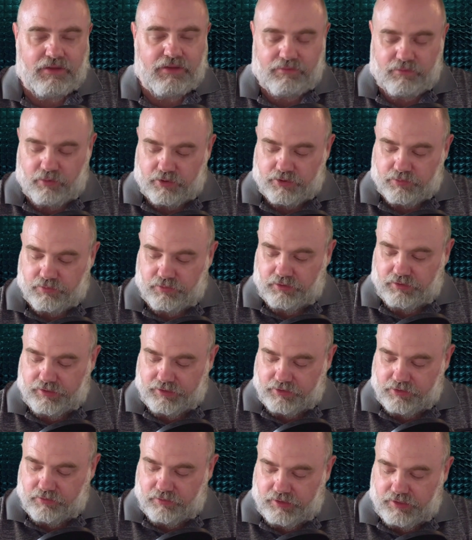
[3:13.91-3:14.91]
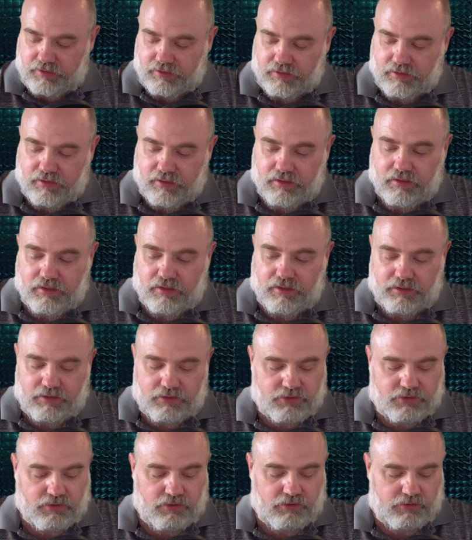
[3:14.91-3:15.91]
Of course, we'll link to it at the
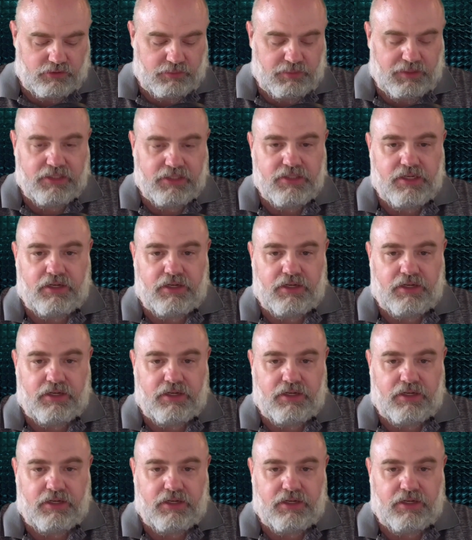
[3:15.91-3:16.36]
show notes page.